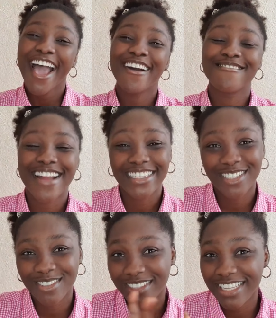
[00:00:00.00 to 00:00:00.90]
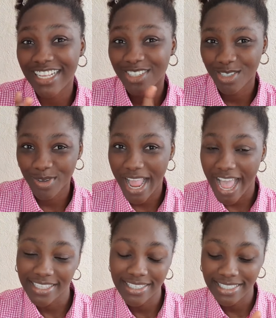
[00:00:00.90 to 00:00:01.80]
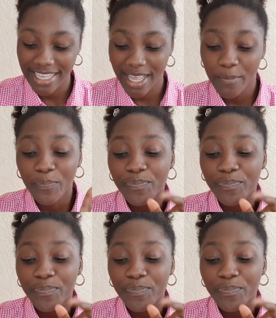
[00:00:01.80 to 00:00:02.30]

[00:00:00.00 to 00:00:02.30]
All right, so that's just what I had to say.